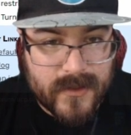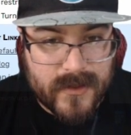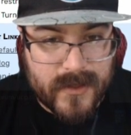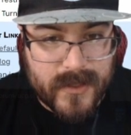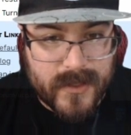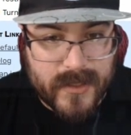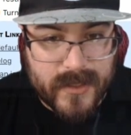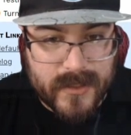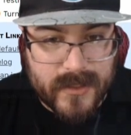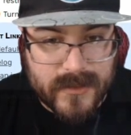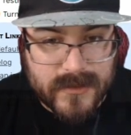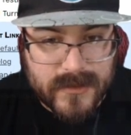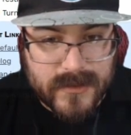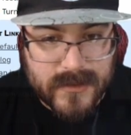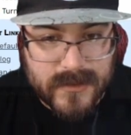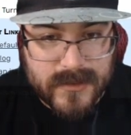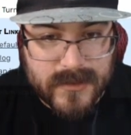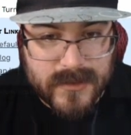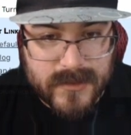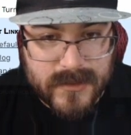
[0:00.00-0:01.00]
and
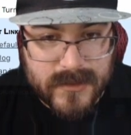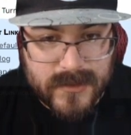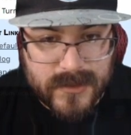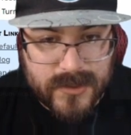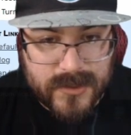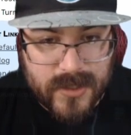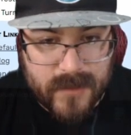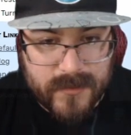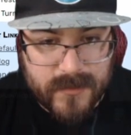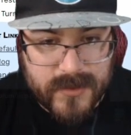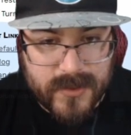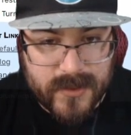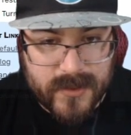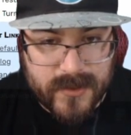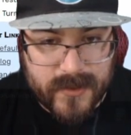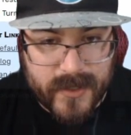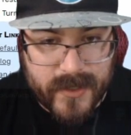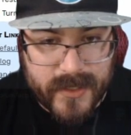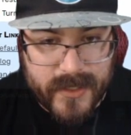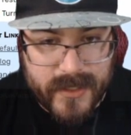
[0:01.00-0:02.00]
since this is a sharp
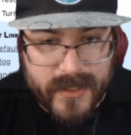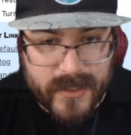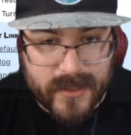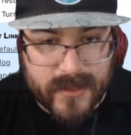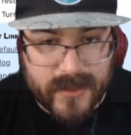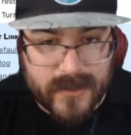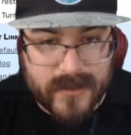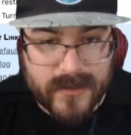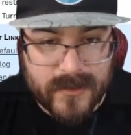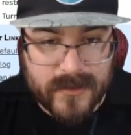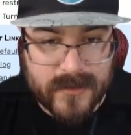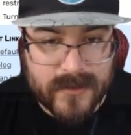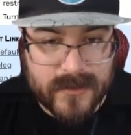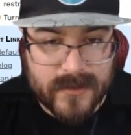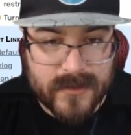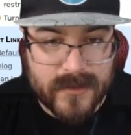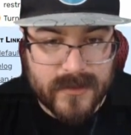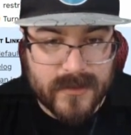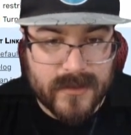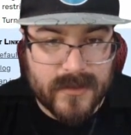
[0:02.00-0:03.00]
turn right here,
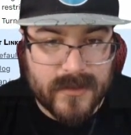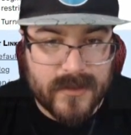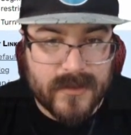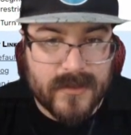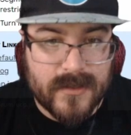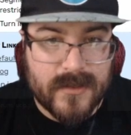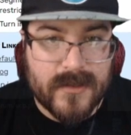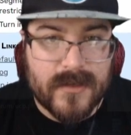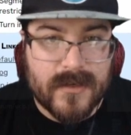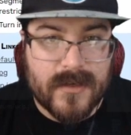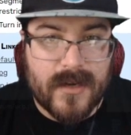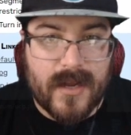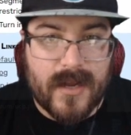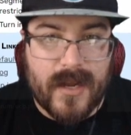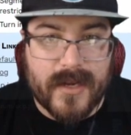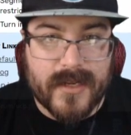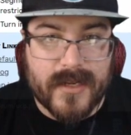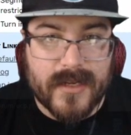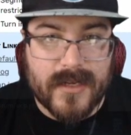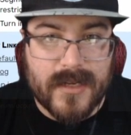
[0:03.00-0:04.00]

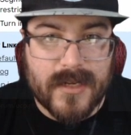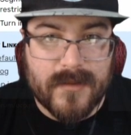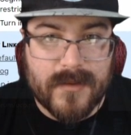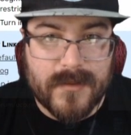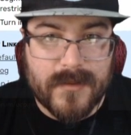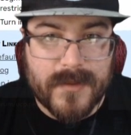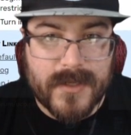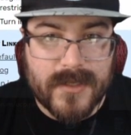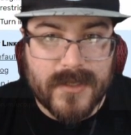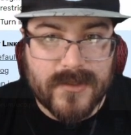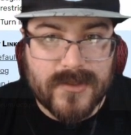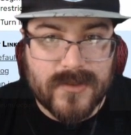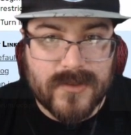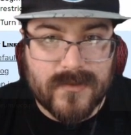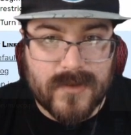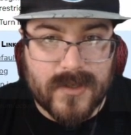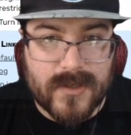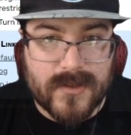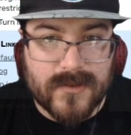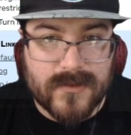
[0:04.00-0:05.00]
I can come up here to
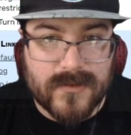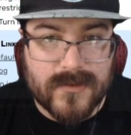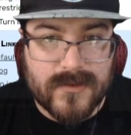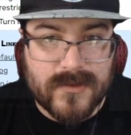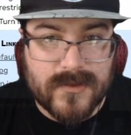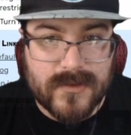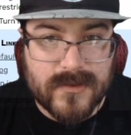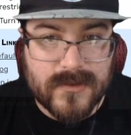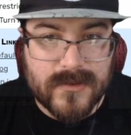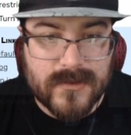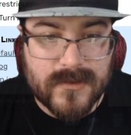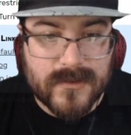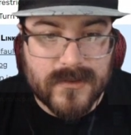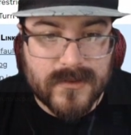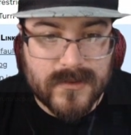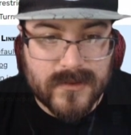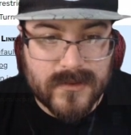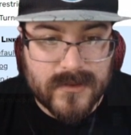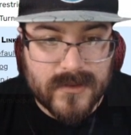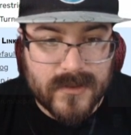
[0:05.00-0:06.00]
roads,
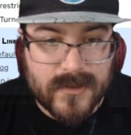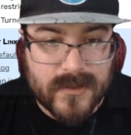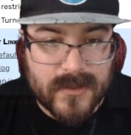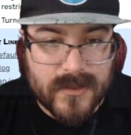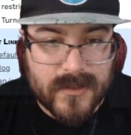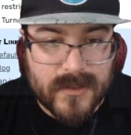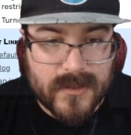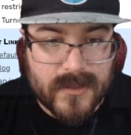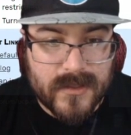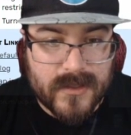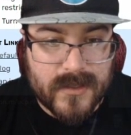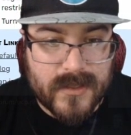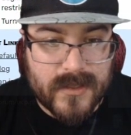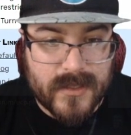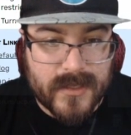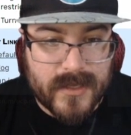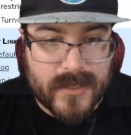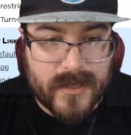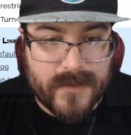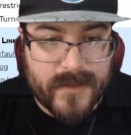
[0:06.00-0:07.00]

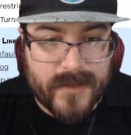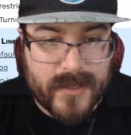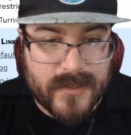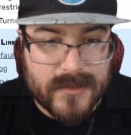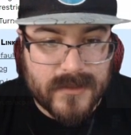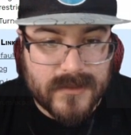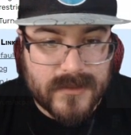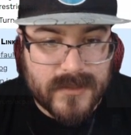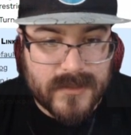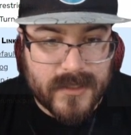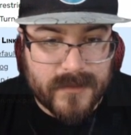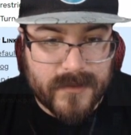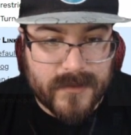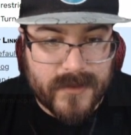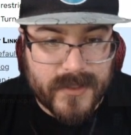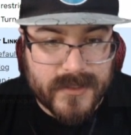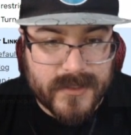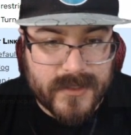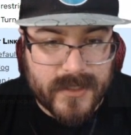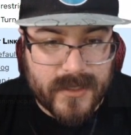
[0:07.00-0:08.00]
click on that segment
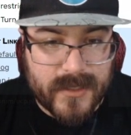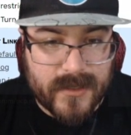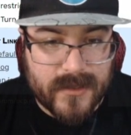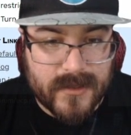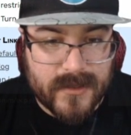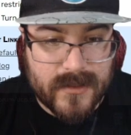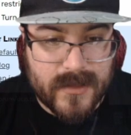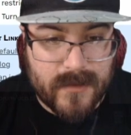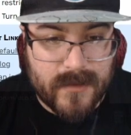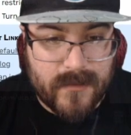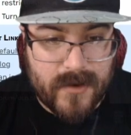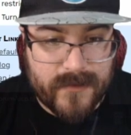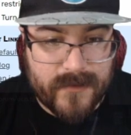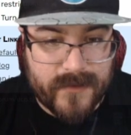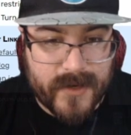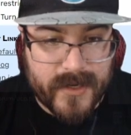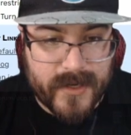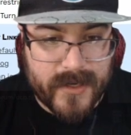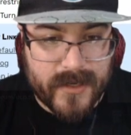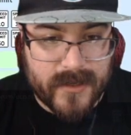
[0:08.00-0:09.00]
right there, come off
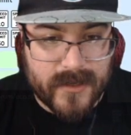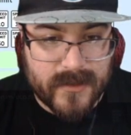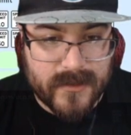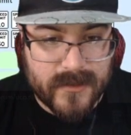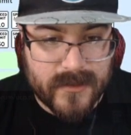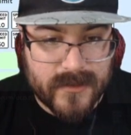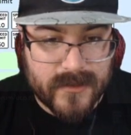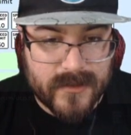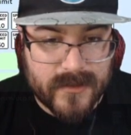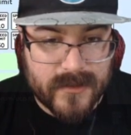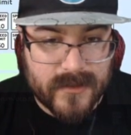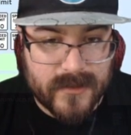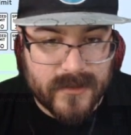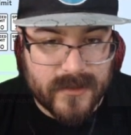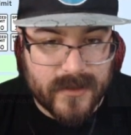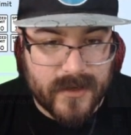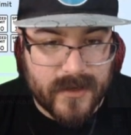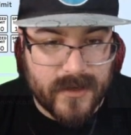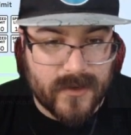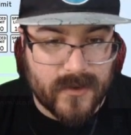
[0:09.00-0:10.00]
right here.
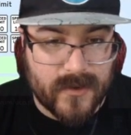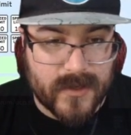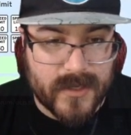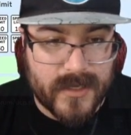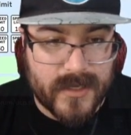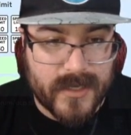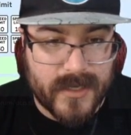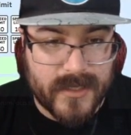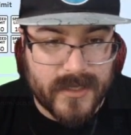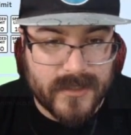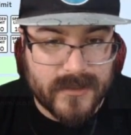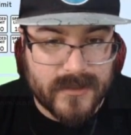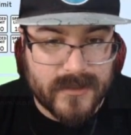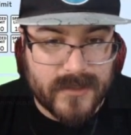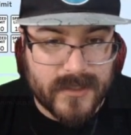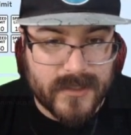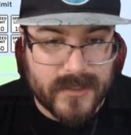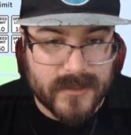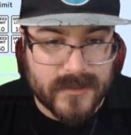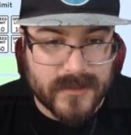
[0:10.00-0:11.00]
It'll cut
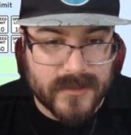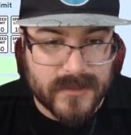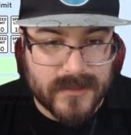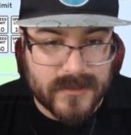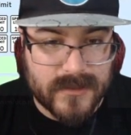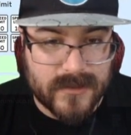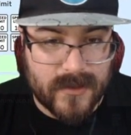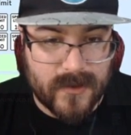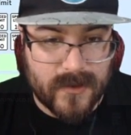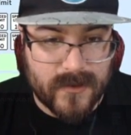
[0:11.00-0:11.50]
this